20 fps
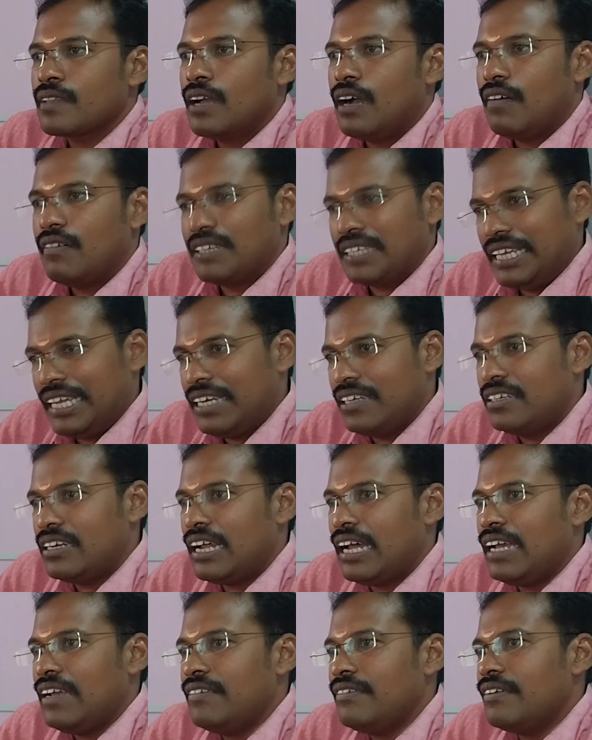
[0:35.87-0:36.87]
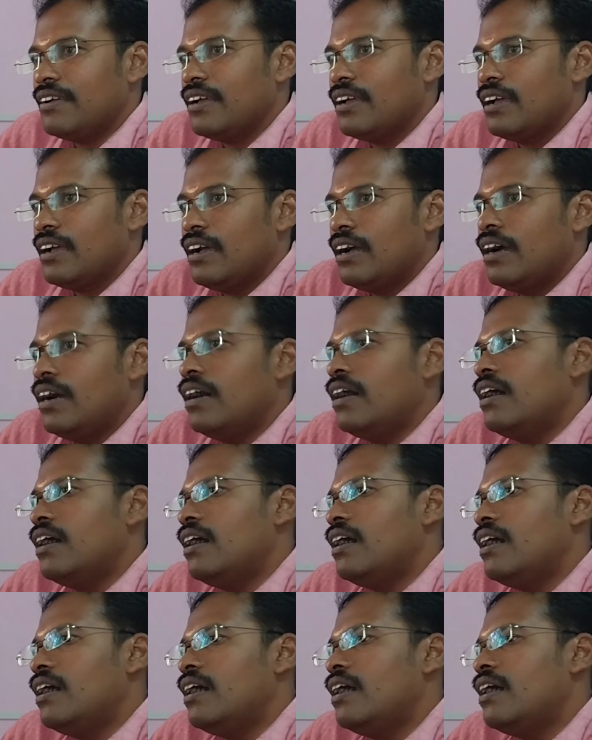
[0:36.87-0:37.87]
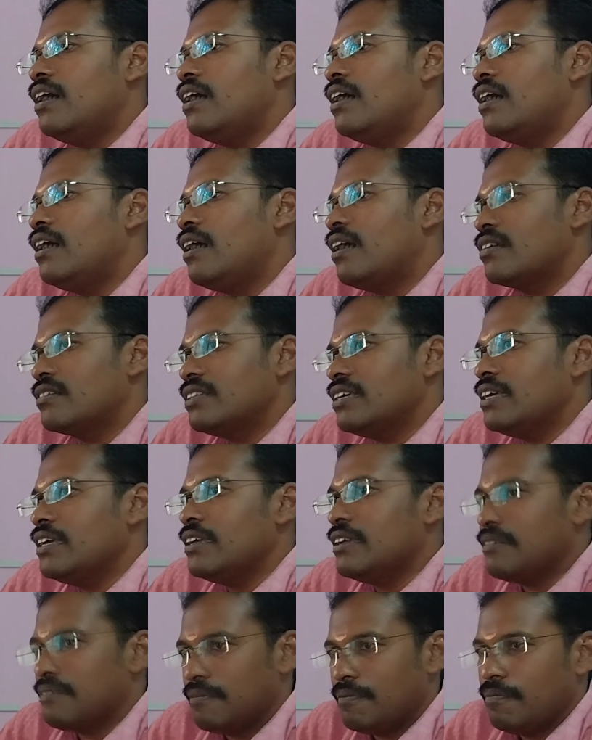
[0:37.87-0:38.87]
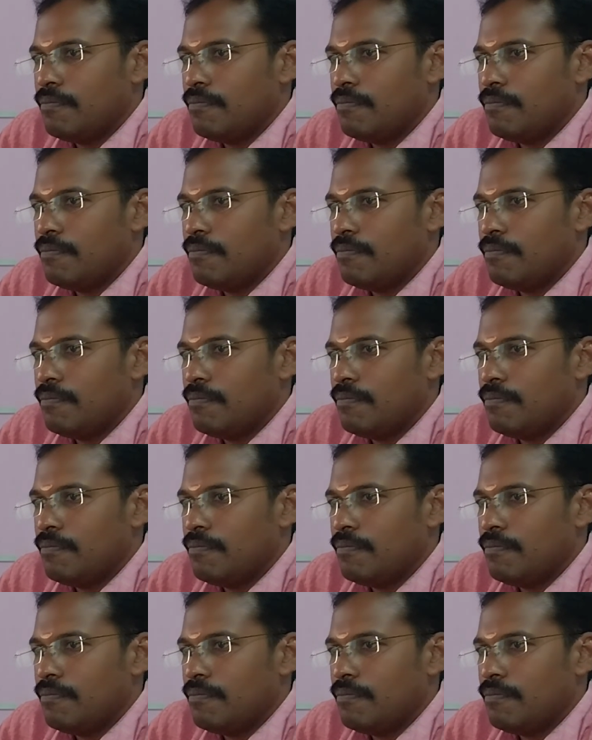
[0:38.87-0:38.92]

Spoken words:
our gear drive, are the